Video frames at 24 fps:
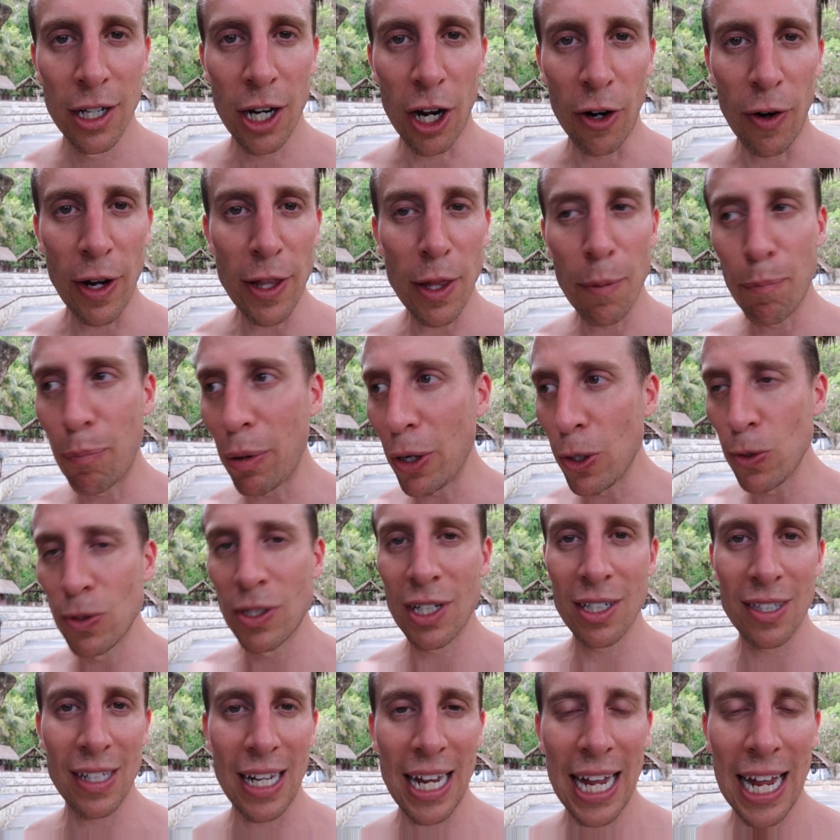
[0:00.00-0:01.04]
All right, the boat
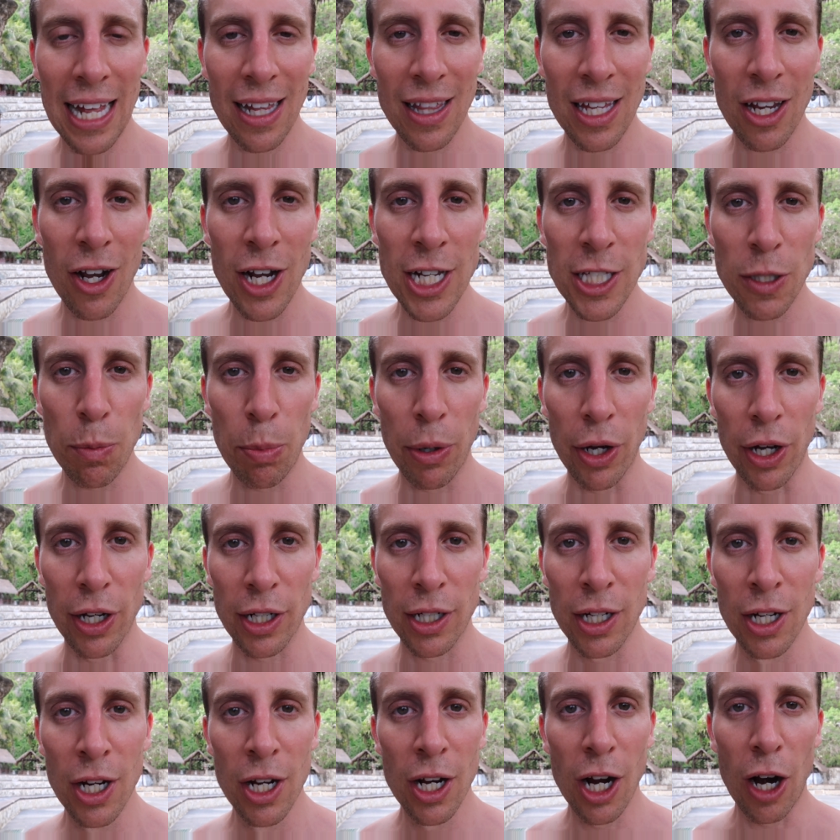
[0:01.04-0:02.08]
doesn't hit the iceberg.
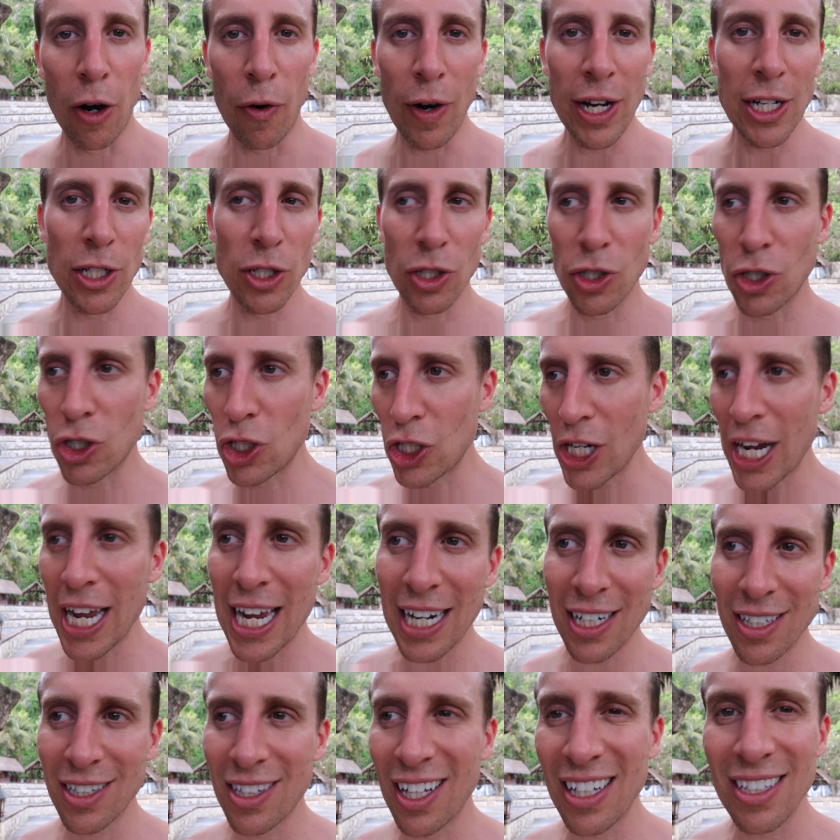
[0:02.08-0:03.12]
All right,
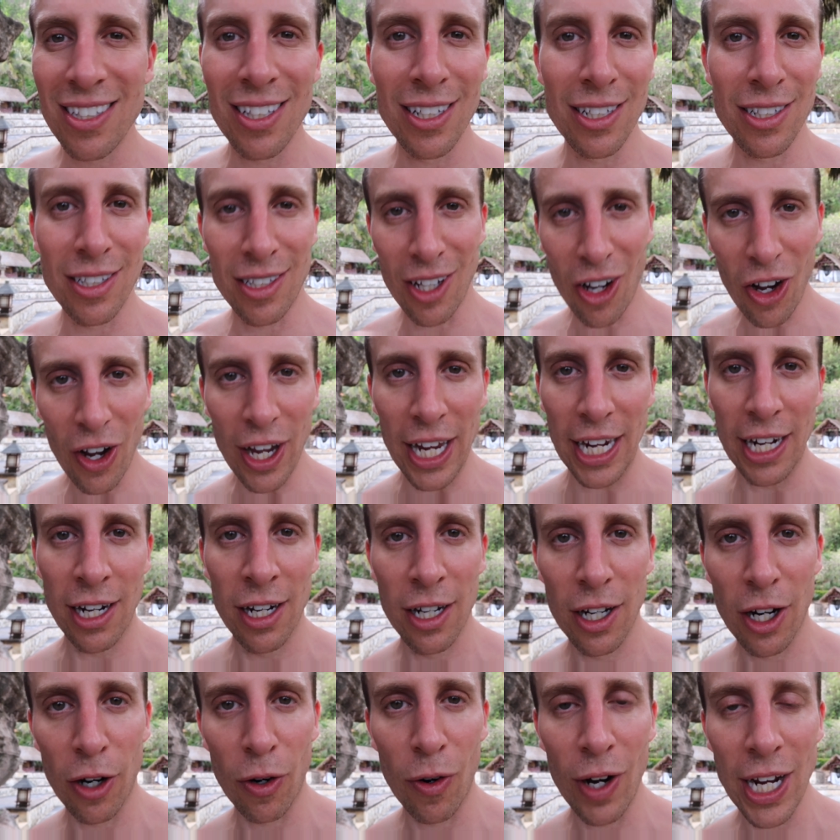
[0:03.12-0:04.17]
Jack doesn't die.
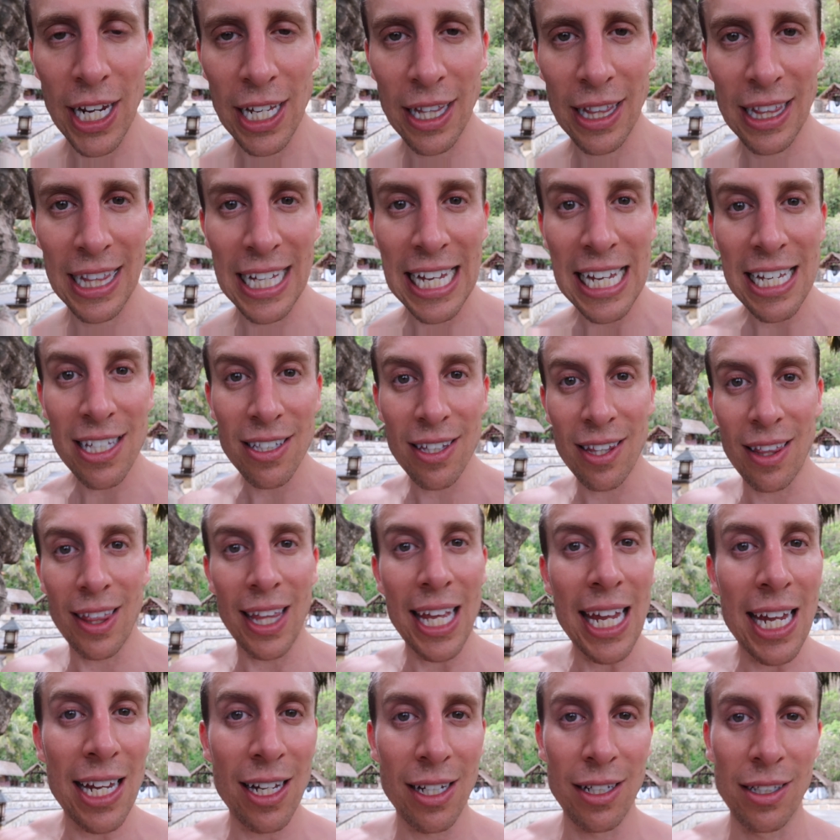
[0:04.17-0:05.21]
All right, these
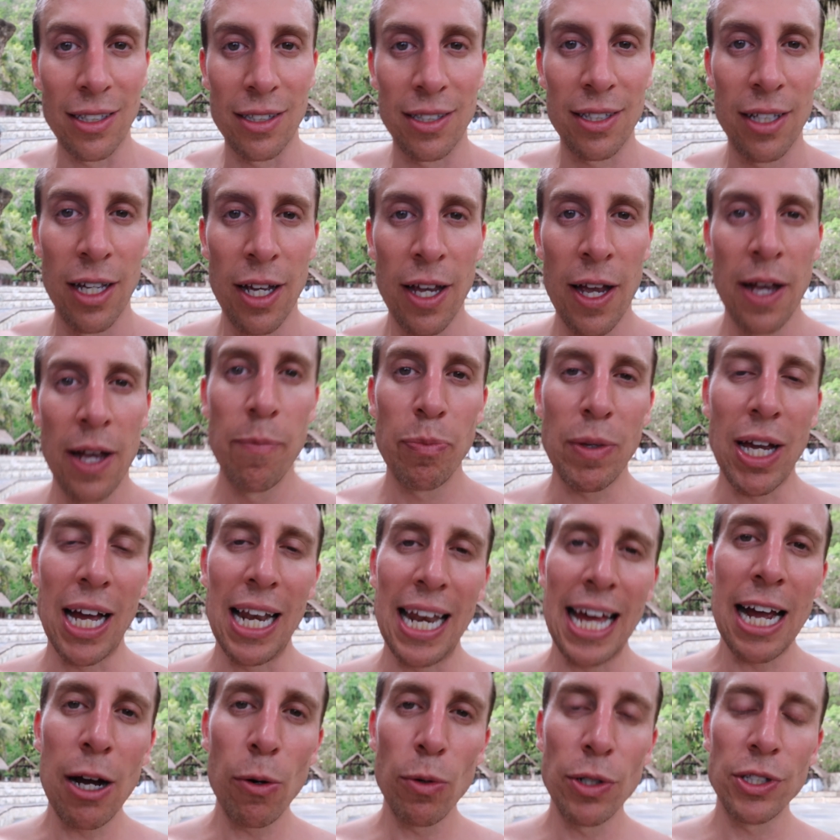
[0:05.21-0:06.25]
things
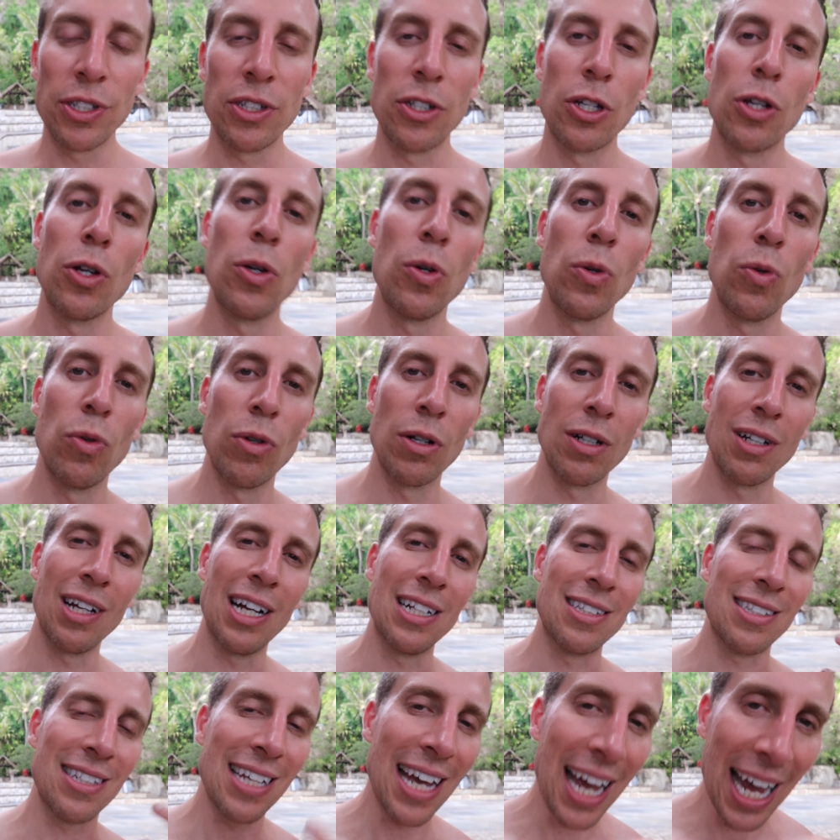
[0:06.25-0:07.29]
allow us to
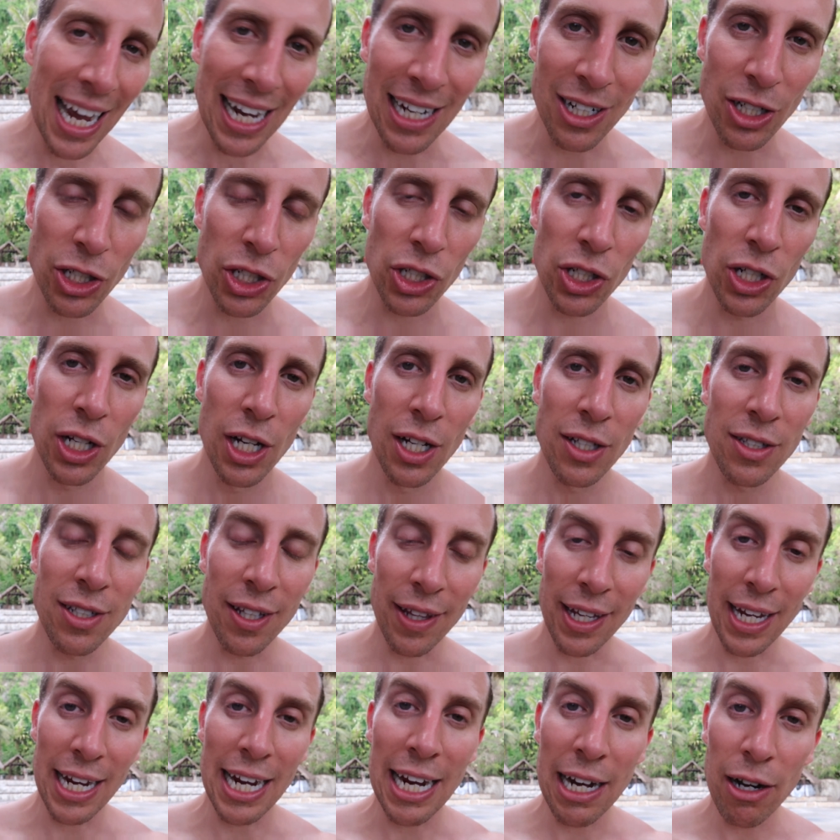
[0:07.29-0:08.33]
attach to
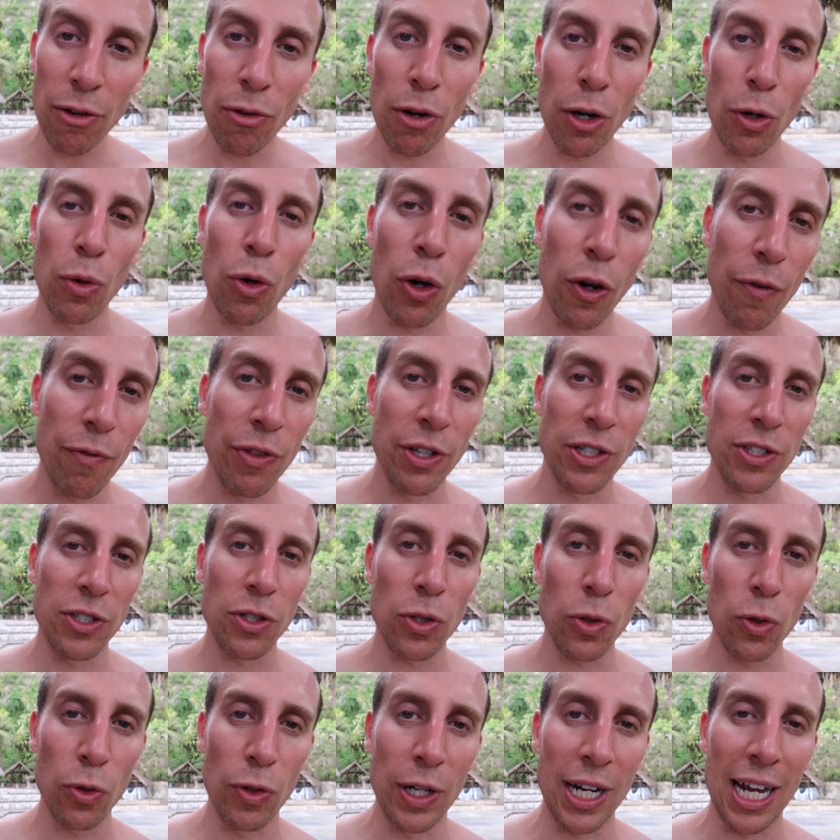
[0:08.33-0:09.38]
the hero of the
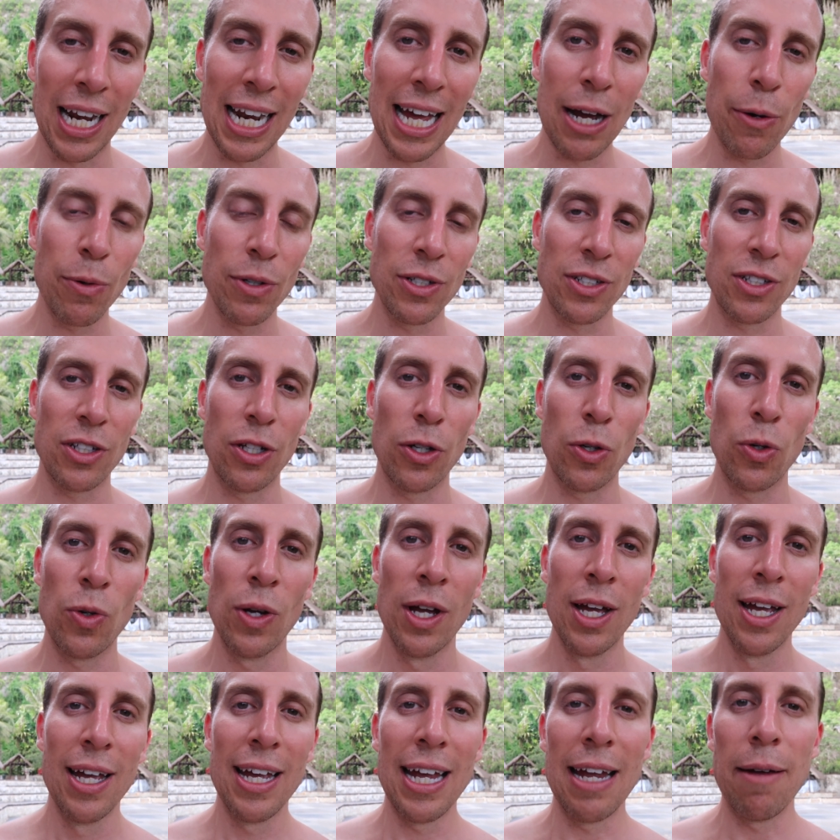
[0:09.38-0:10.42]
story, allow us to
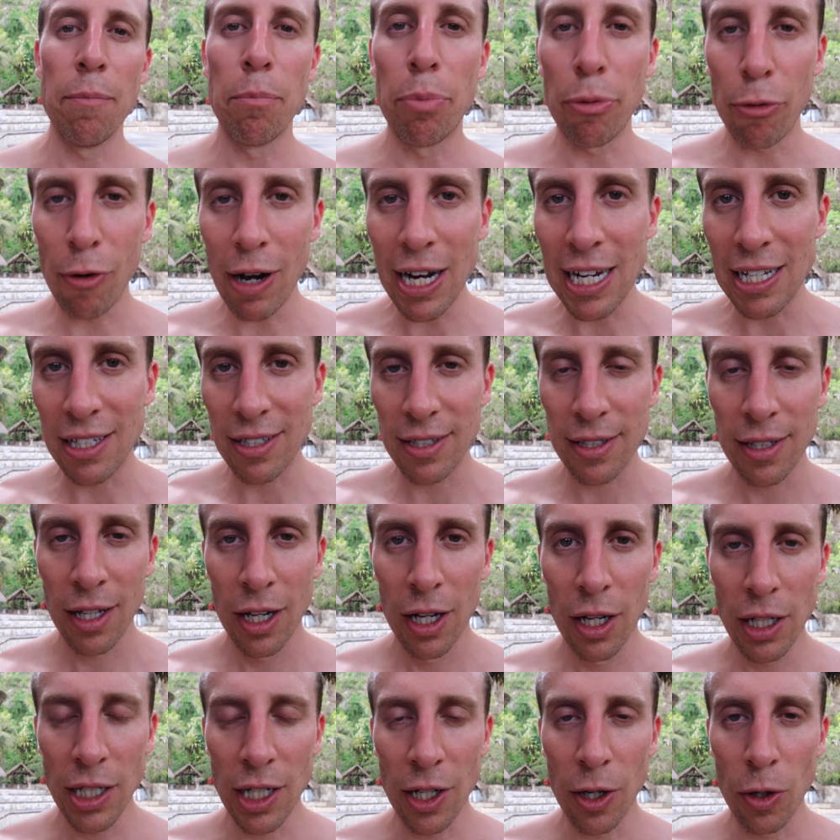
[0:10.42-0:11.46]
embrace,
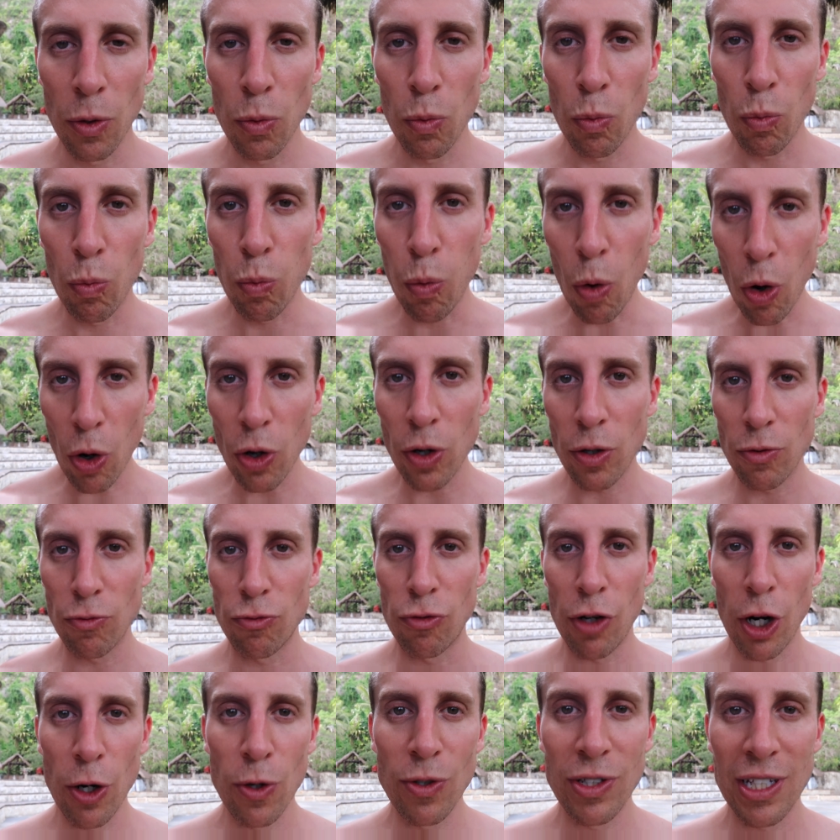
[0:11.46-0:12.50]
you know, what
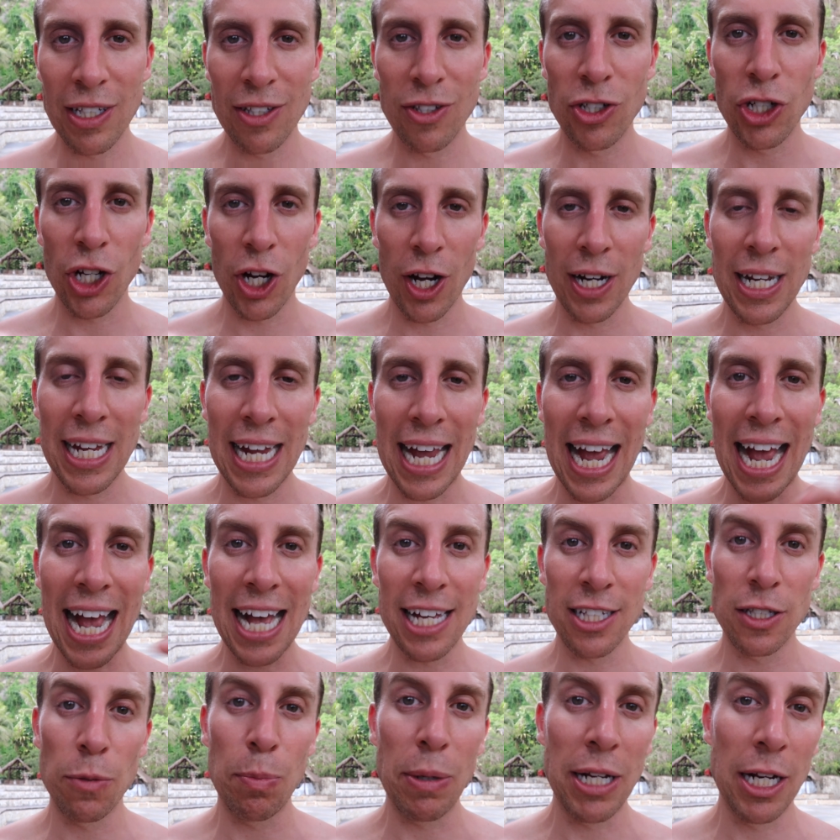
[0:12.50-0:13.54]
Rose's journey
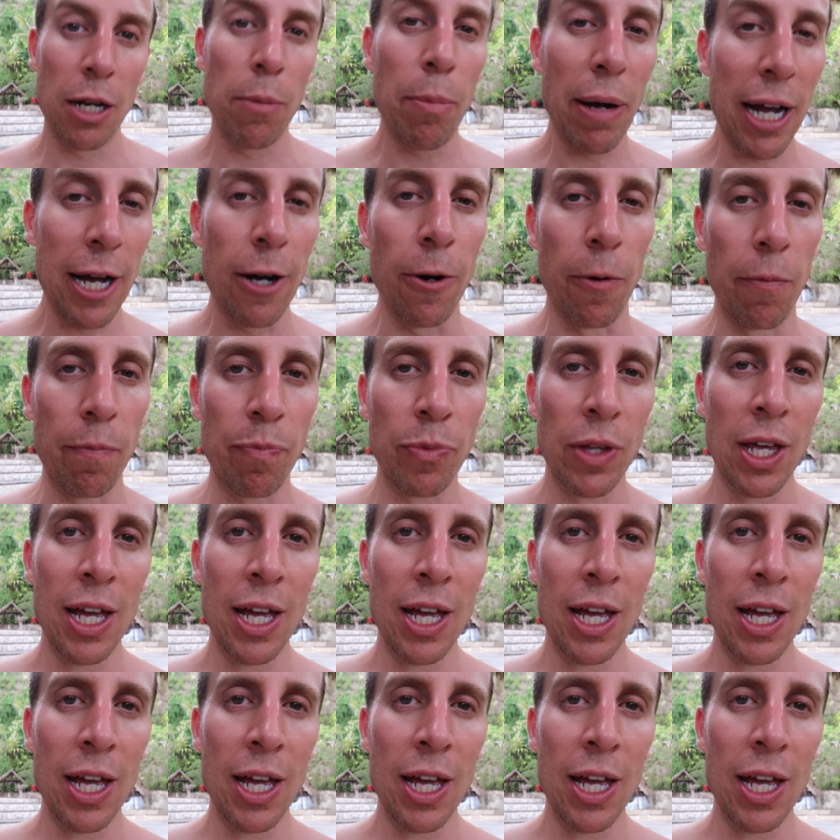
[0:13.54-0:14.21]
has been about.